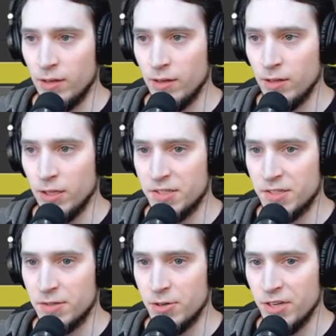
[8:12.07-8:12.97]
Uh,
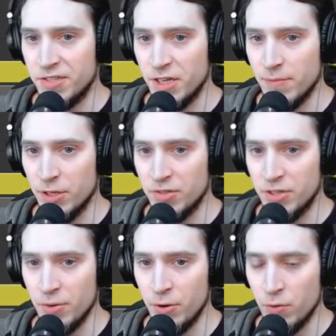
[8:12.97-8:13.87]
let's turn the sigma to
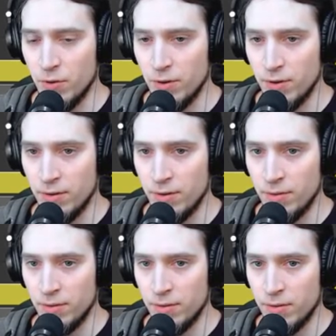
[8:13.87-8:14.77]
zero
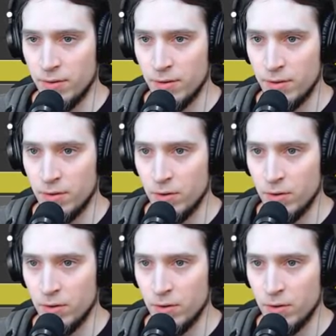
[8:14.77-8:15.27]
and uh,